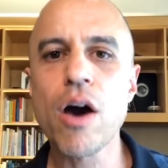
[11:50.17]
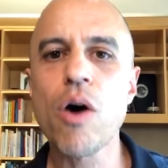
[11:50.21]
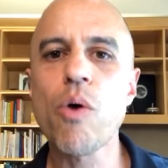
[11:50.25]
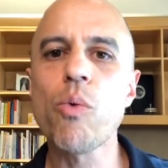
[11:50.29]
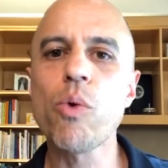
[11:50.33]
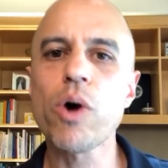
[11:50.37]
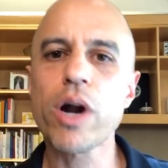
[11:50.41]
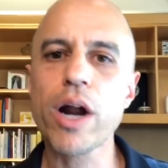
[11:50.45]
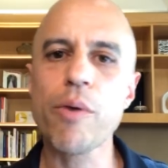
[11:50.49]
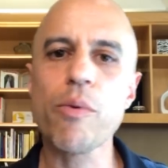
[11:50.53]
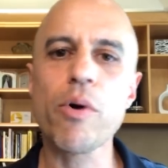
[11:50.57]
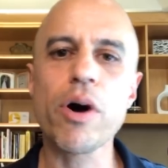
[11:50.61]

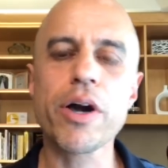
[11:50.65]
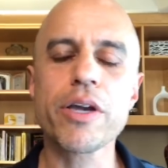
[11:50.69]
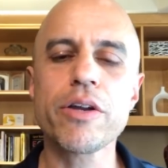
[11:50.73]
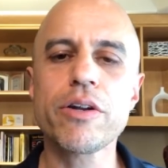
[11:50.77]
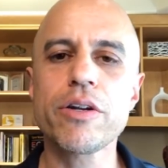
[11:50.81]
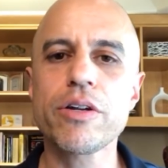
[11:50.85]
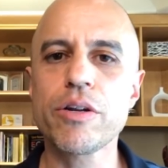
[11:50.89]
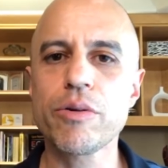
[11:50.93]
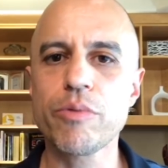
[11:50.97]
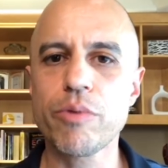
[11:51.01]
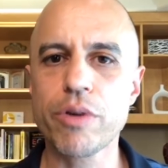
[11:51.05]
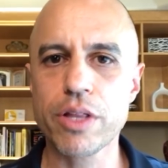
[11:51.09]
What I want you
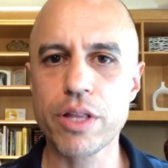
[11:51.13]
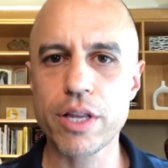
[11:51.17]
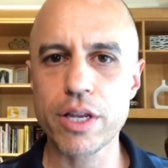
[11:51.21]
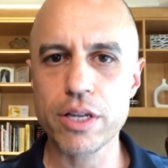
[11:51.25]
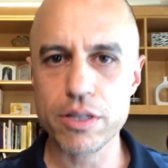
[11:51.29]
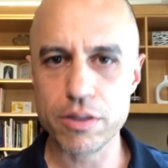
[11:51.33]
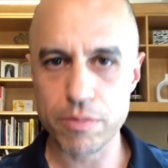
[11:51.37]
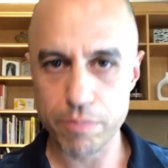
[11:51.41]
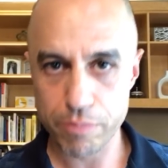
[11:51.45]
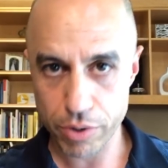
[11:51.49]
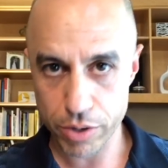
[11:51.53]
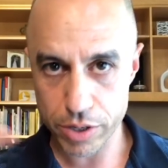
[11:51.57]
to do with
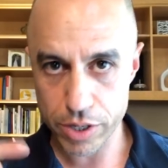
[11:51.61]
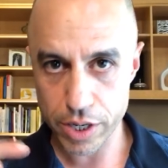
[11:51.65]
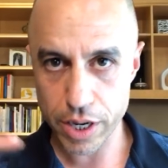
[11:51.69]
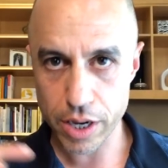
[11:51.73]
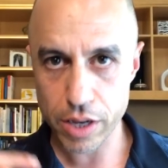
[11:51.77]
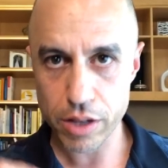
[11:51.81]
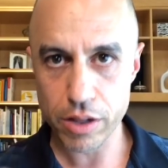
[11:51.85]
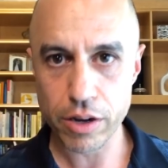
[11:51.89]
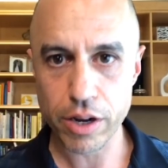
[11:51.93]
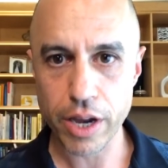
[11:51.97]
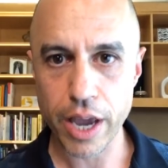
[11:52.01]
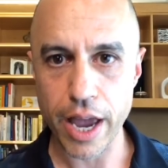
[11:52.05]
this
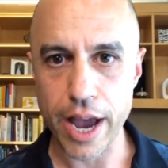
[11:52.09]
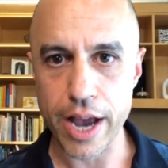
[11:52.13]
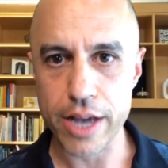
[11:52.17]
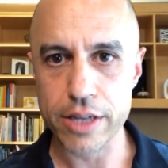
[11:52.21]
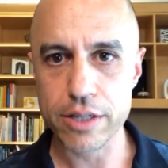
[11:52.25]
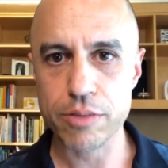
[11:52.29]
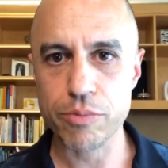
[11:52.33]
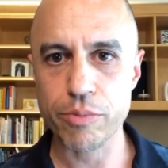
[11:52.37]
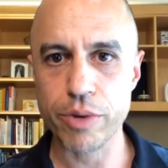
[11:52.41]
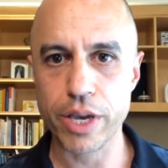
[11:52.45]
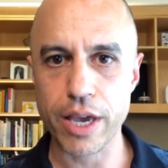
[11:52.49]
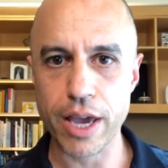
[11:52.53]
particular
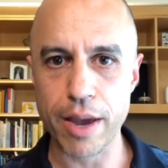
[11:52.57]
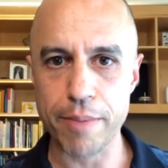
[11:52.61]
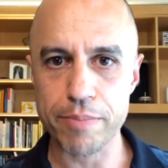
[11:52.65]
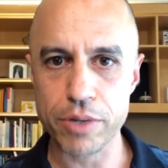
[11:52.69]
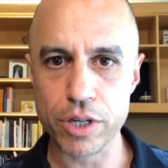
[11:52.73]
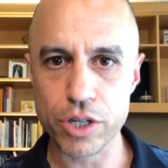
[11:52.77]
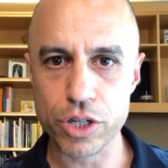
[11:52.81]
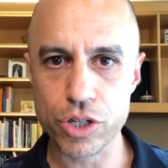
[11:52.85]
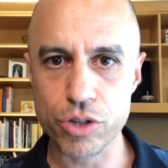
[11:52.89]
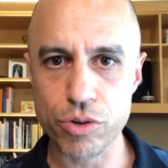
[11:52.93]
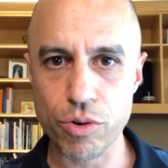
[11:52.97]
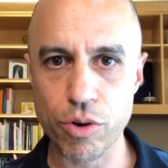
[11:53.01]
cast, we kept
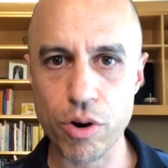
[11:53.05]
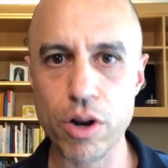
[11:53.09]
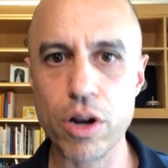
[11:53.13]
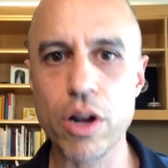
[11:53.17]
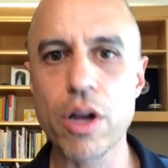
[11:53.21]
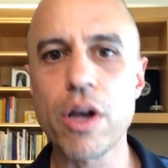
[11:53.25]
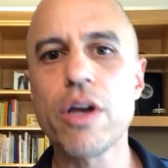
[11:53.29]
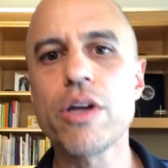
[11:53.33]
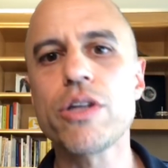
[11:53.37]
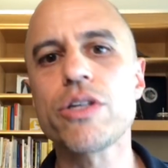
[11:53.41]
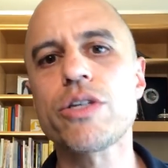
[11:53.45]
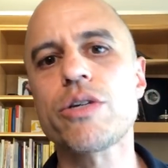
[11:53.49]
it short
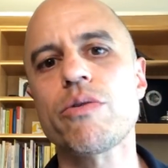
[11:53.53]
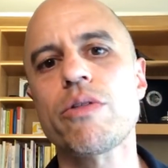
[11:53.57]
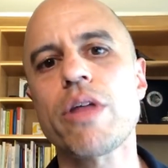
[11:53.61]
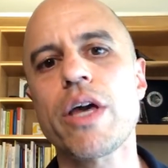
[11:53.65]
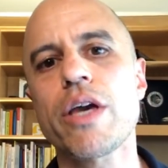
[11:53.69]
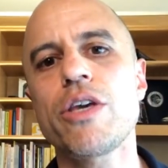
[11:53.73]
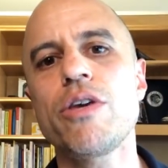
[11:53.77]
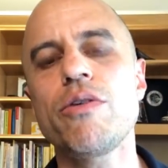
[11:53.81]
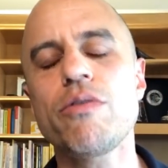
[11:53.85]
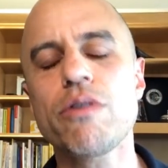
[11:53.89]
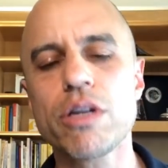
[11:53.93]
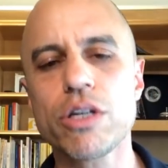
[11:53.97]
so
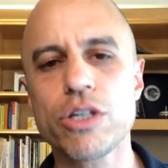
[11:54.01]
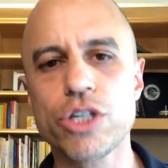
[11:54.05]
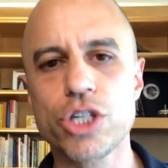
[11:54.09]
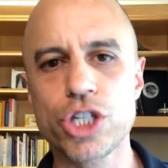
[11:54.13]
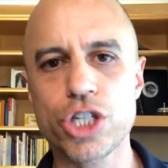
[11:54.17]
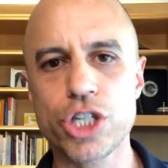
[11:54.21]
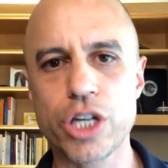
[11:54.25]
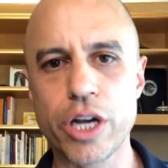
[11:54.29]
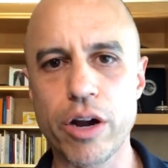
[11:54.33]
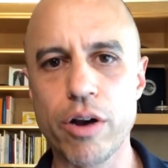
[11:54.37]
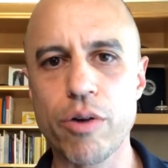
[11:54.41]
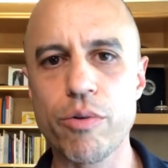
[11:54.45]
that you can
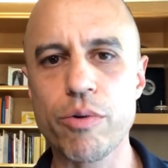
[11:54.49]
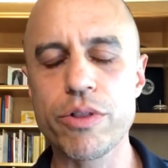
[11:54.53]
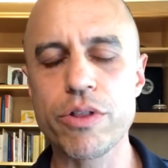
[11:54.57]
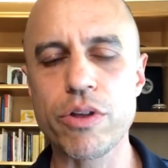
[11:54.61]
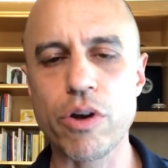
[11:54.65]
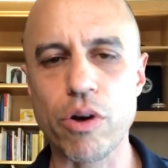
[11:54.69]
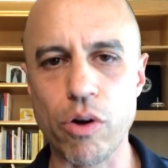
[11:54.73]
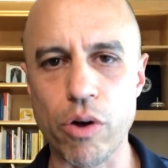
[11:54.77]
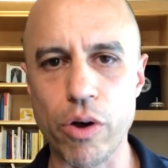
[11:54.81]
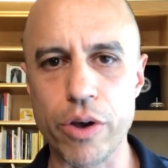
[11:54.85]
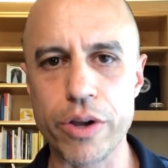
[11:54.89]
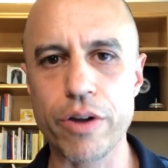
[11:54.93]
share it with
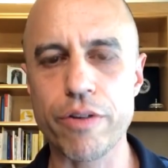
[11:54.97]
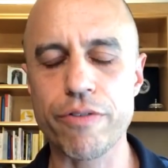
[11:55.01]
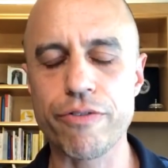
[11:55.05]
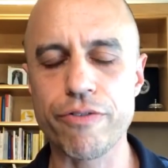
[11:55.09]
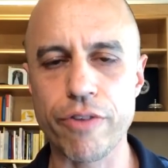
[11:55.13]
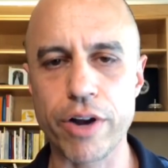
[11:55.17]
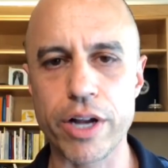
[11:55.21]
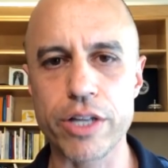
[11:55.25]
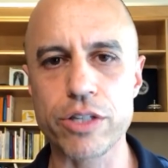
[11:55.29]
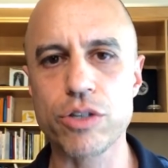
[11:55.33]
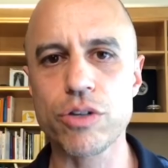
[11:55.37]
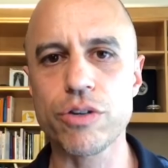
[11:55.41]
all your
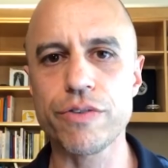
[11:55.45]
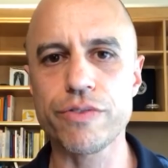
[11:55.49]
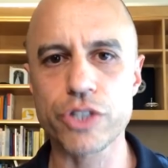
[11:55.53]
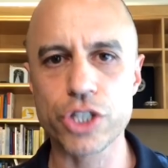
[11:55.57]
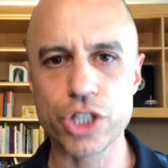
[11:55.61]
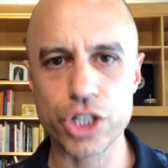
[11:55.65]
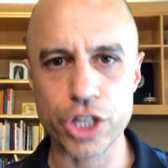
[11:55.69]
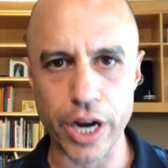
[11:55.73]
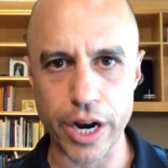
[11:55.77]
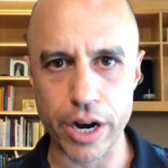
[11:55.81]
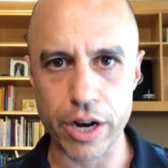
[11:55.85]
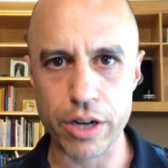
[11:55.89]
friends who've
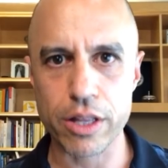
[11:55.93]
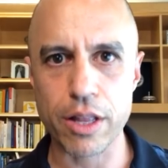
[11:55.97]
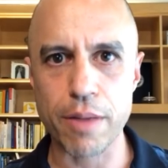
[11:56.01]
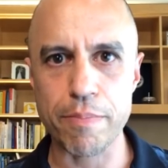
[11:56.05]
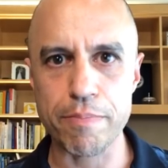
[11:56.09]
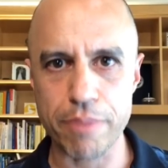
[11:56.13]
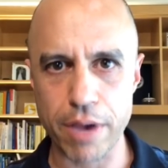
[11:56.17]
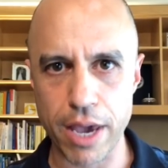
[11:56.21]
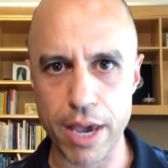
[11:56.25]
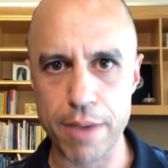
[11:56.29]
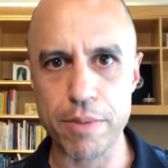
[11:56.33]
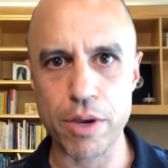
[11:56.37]
shared the
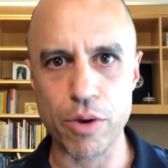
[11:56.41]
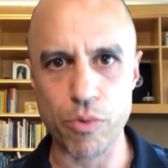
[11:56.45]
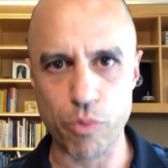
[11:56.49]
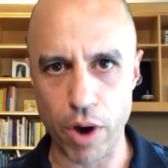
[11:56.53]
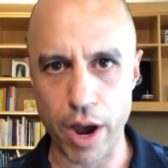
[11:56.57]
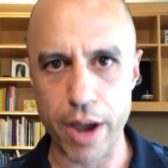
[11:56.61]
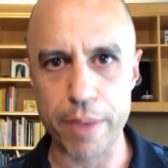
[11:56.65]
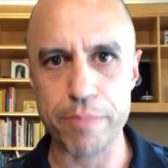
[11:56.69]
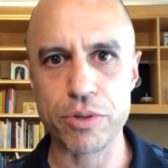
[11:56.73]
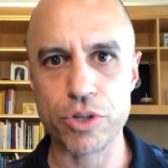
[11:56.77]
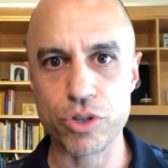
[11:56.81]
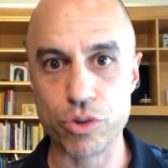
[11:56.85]
baby
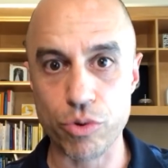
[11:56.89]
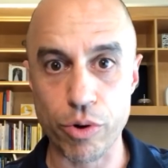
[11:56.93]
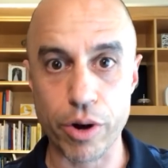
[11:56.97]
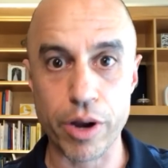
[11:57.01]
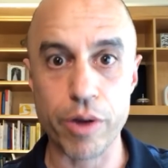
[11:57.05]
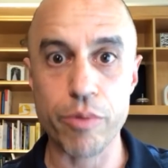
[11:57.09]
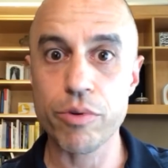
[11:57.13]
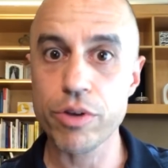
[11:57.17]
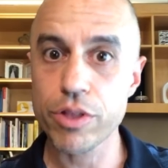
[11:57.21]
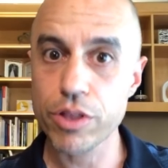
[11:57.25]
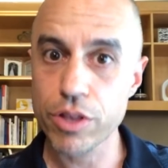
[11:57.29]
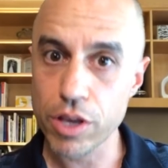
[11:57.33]
wipe story
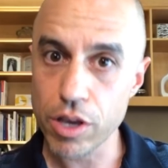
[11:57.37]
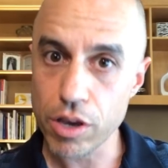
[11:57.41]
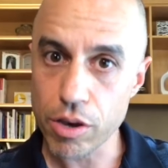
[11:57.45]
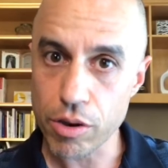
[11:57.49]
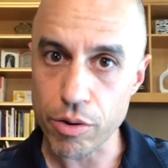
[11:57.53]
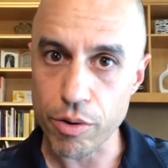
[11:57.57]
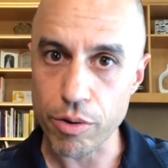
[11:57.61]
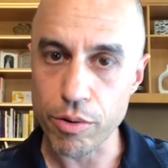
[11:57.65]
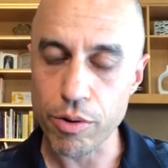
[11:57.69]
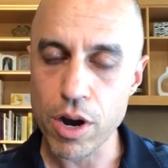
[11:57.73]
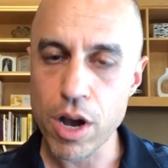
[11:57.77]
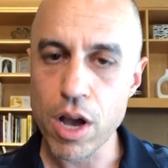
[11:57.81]
with
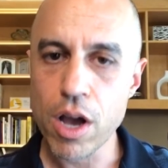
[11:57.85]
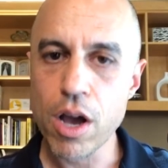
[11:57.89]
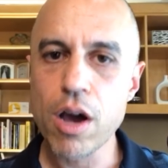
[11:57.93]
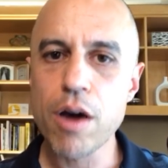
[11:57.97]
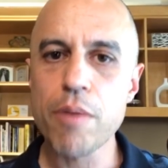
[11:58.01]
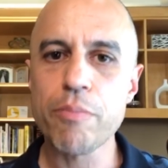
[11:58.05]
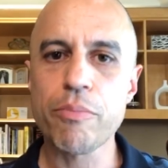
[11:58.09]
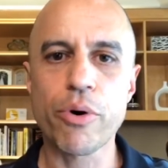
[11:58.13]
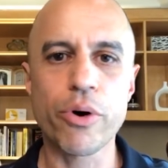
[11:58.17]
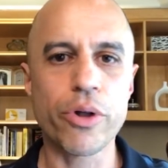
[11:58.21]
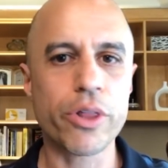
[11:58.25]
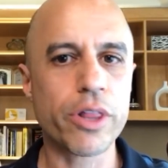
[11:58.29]
you.
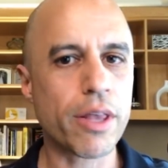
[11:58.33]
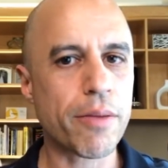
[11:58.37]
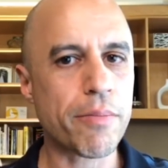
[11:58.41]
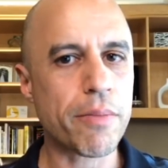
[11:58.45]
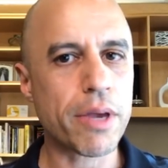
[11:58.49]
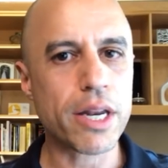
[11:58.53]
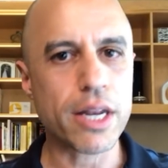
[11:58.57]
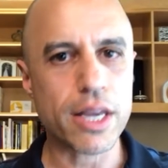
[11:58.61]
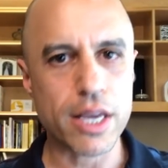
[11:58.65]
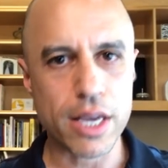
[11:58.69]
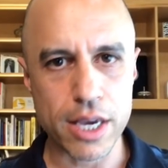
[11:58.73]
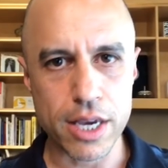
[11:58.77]
Put them
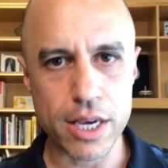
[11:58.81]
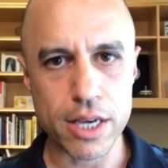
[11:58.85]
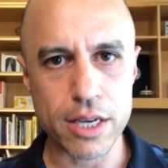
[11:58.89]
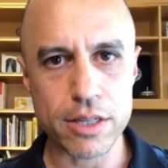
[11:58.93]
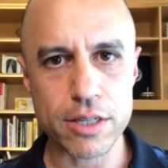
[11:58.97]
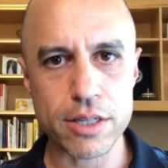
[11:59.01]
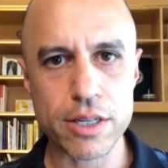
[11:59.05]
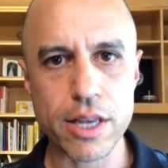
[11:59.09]
at ease.